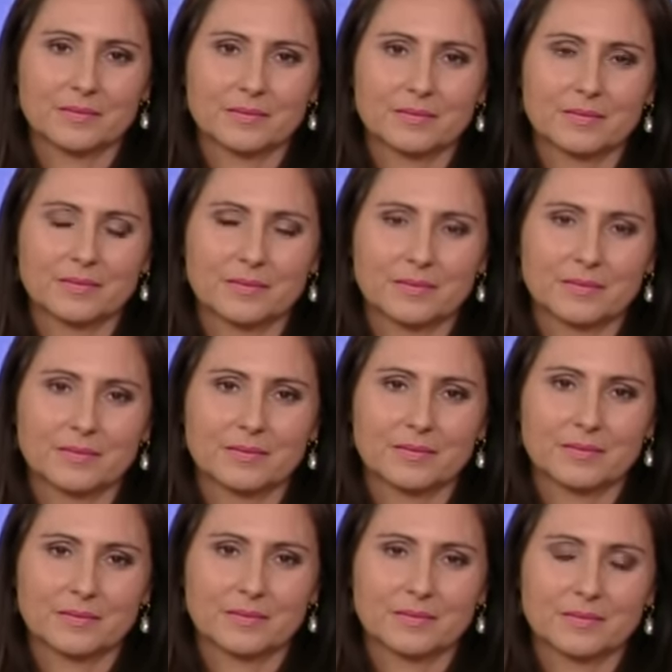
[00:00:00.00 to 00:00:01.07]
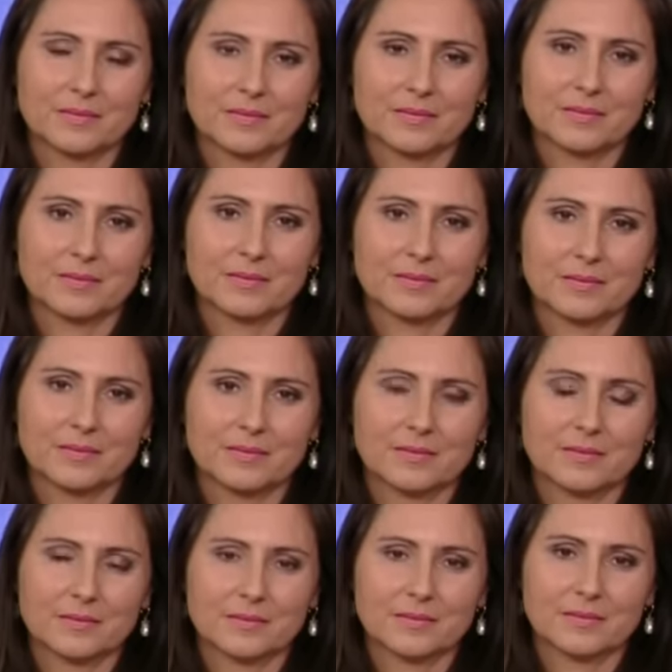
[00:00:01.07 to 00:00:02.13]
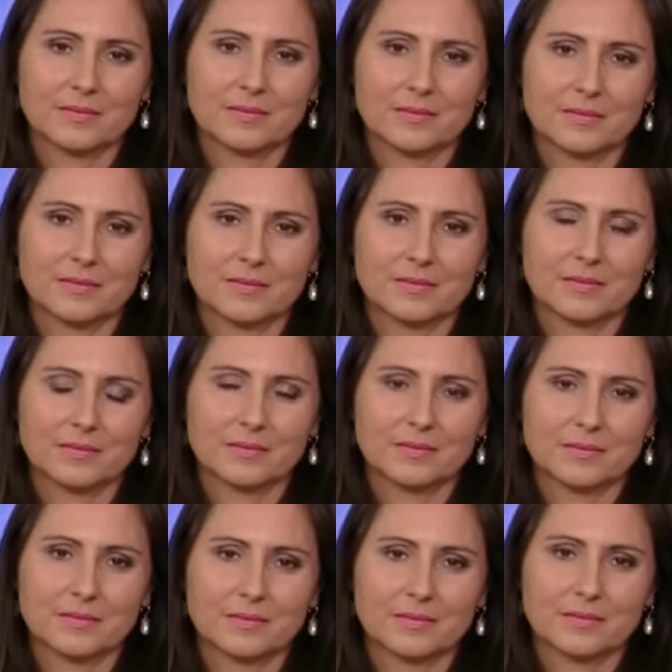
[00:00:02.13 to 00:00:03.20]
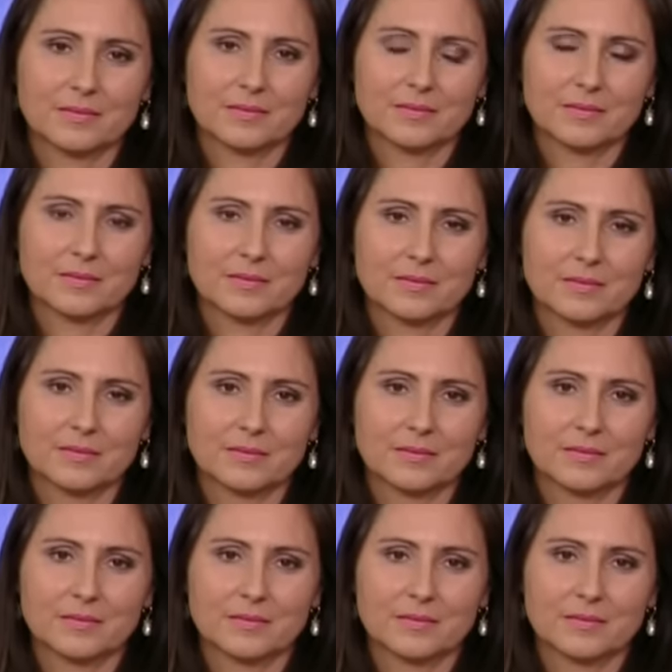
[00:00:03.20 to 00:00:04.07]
(silent)